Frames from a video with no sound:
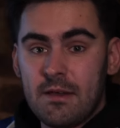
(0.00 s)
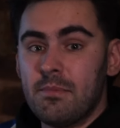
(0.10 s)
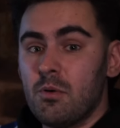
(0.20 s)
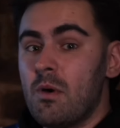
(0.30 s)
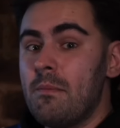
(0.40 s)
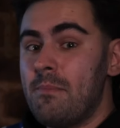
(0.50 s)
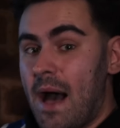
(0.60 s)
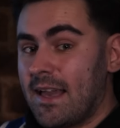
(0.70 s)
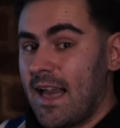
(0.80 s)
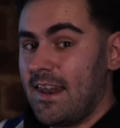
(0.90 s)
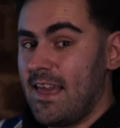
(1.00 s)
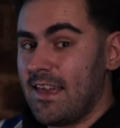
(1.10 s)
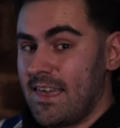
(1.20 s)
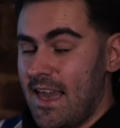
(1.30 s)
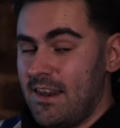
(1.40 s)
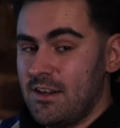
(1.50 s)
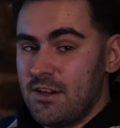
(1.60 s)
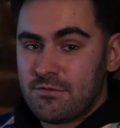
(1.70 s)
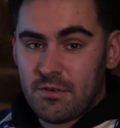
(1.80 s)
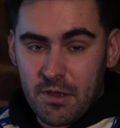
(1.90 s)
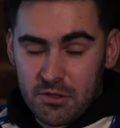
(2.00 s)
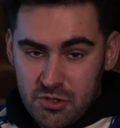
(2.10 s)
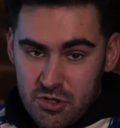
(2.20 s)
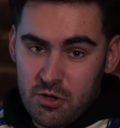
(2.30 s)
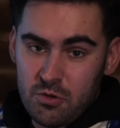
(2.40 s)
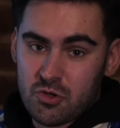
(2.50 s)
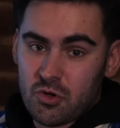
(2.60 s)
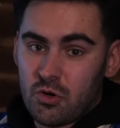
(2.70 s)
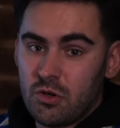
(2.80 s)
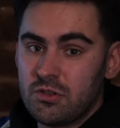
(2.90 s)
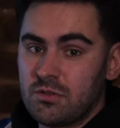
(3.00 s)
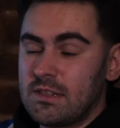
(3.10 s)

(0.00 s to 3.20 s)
But we're back at it again from those two draws.